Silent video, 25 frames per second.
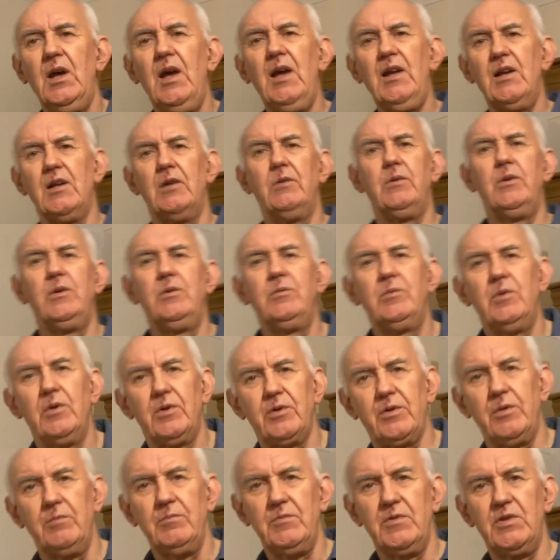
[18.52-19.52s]
Hello and
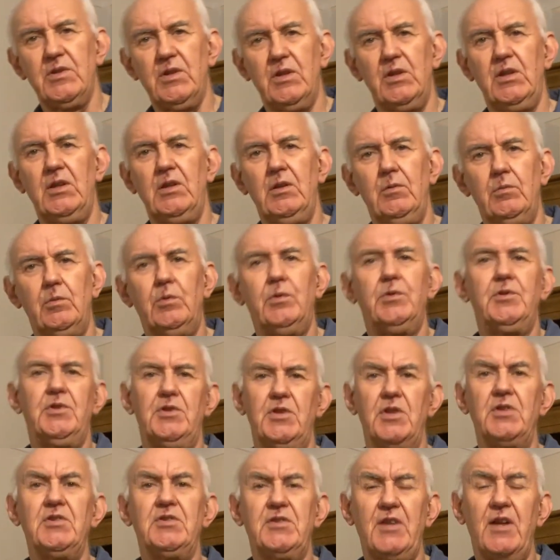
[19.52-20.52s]
welcome to the Waters
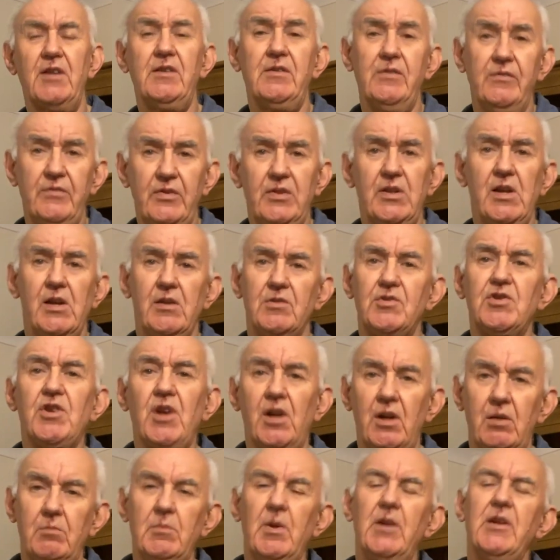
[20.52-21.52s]
and Stanton video
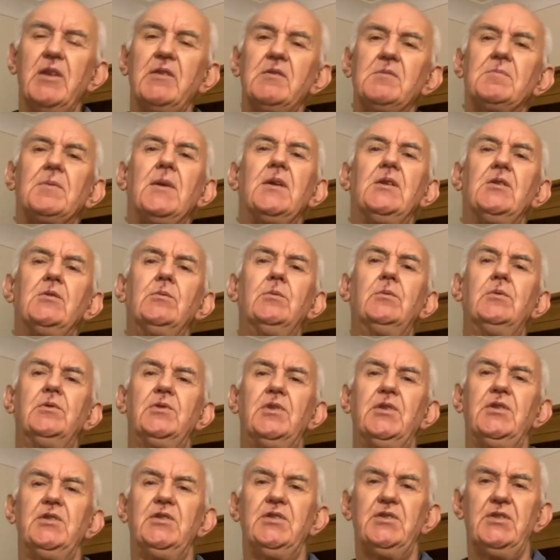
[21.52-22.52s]
channel. My name is Peter
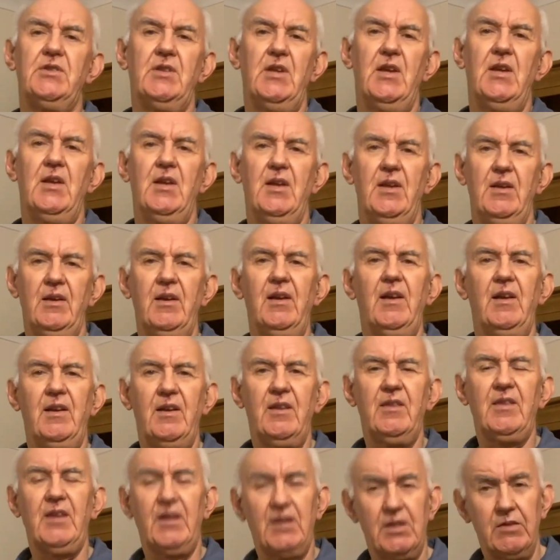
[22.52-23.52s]
Waters
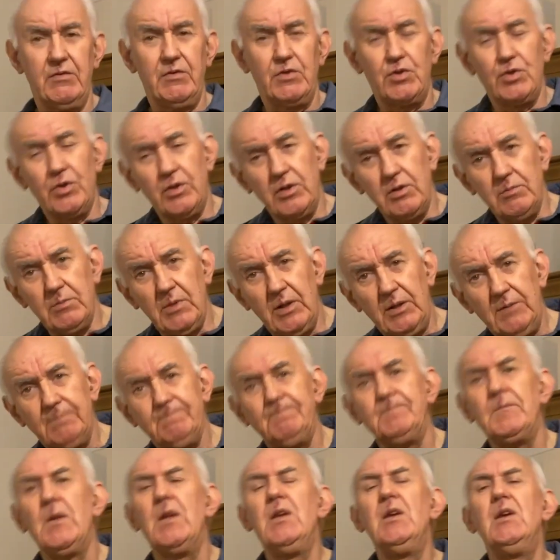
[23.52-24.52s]
and thank you for joining me.
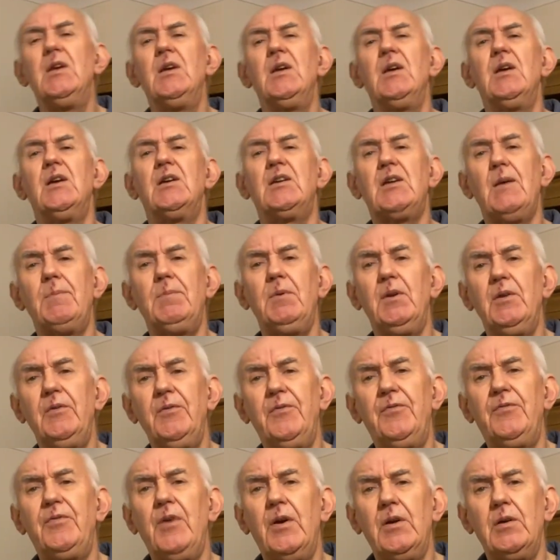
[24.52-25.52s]
A couple
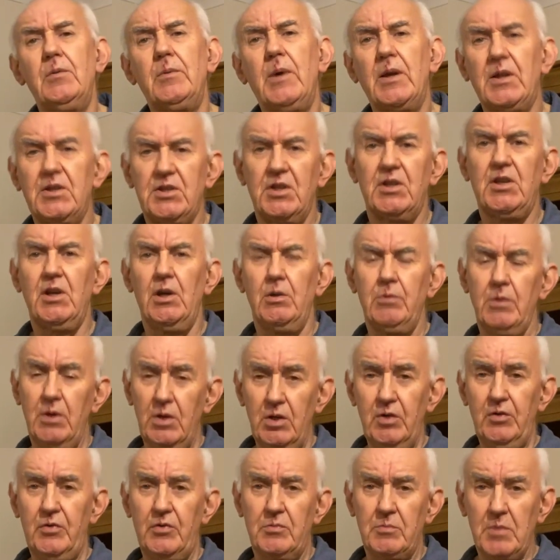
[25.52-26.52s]
of weeks ago we
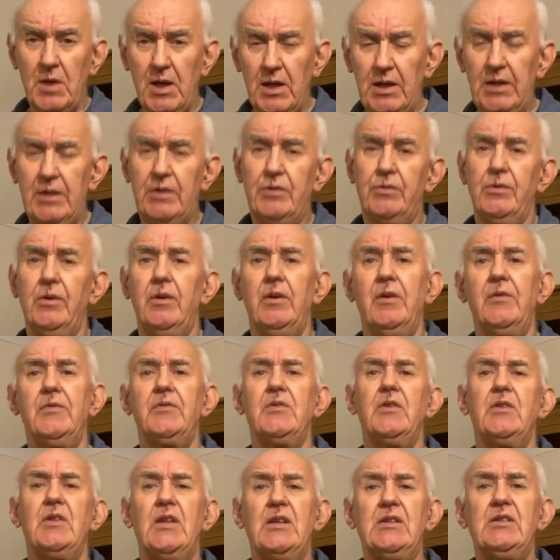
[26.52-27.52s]
heard from Elecraft
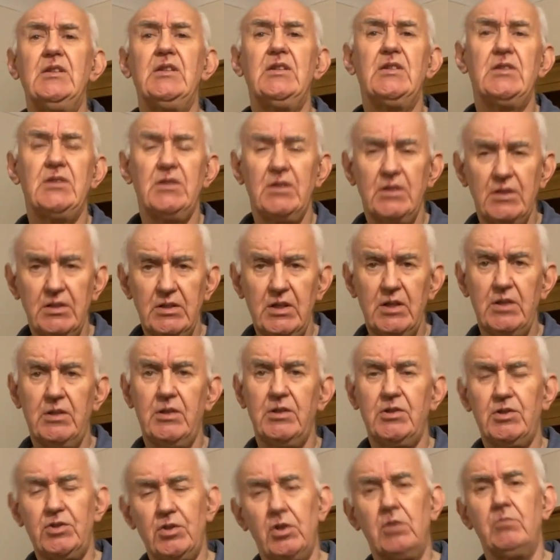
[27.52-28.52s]
that they decided to
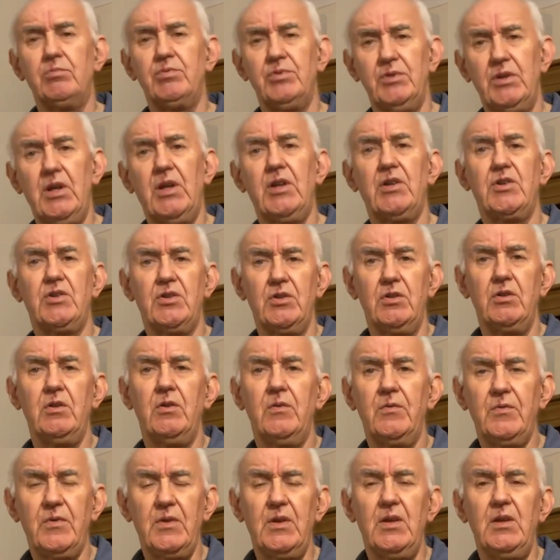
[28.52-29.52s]
stop production
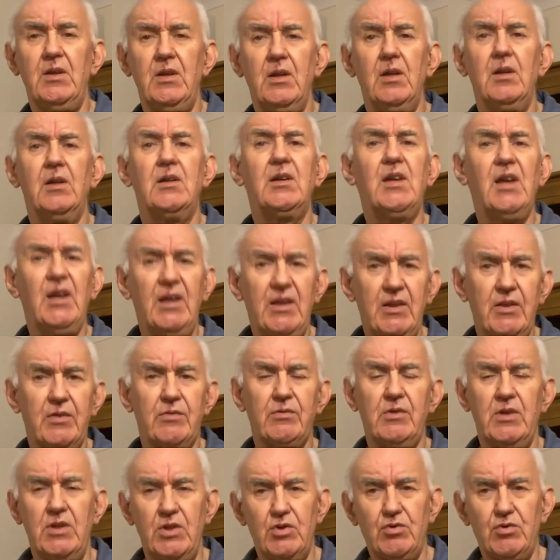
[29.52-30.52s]
of the K3